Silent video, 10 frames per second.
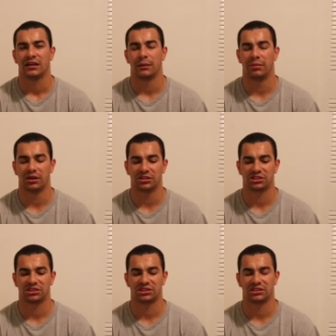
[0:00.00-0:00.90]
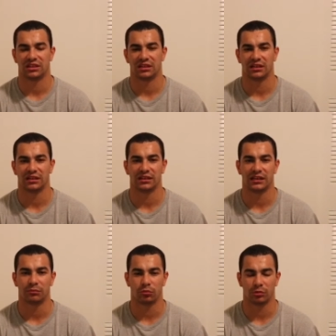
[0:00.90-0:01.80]
a bunch to
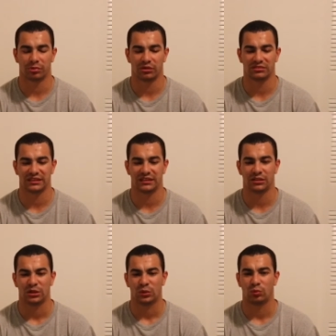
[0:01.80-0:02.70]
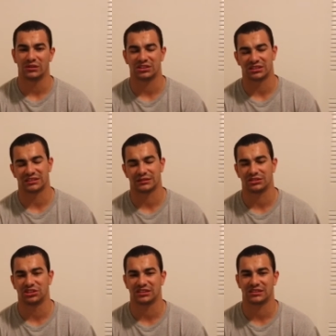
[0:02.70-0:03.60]
get more protein, which is
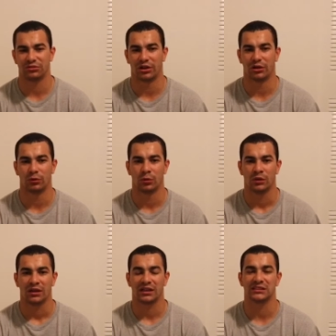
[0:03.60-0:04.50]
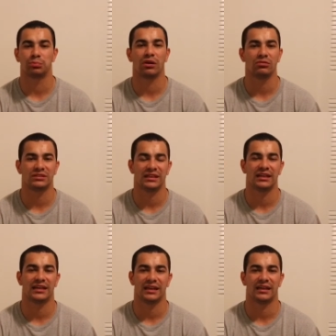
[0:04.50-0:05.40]
just, you know, because
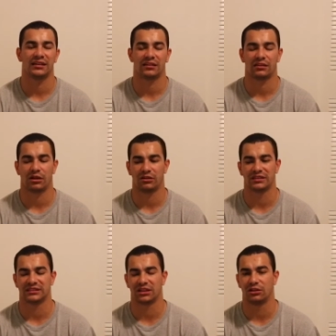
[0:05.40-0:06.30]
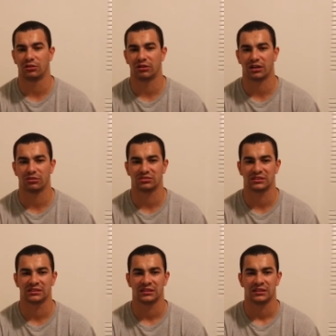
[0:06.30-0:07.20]
protein can turn into glucose,